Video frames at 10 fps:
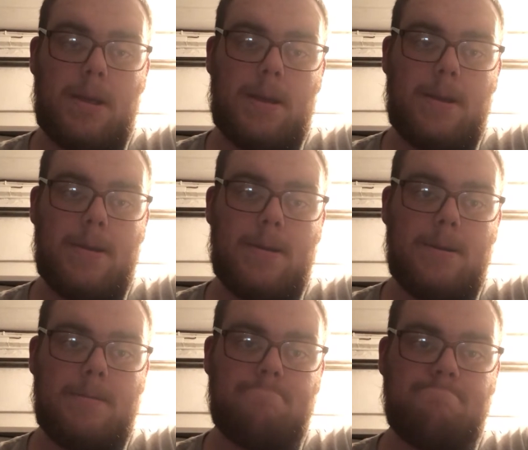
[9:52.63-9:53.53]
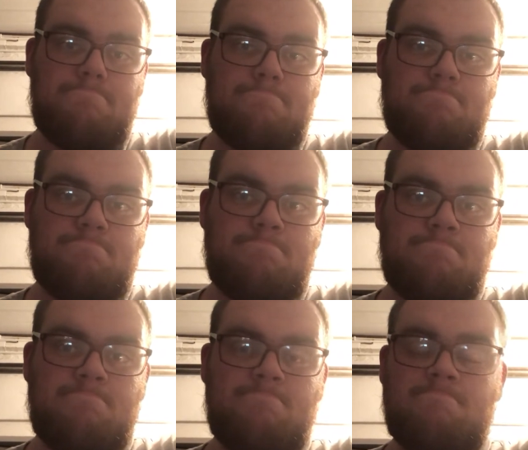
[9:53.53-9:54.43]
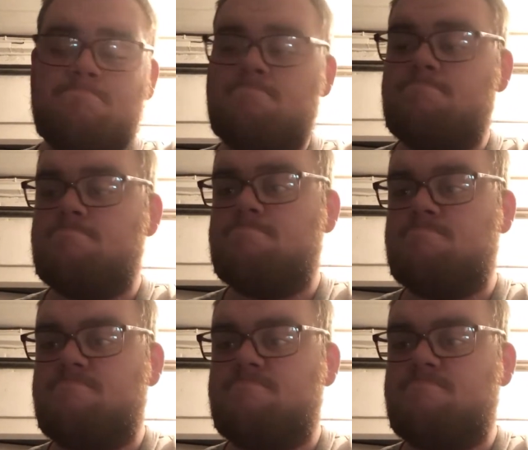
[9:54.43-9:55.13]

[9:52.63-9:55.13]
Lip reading: Nothing is said.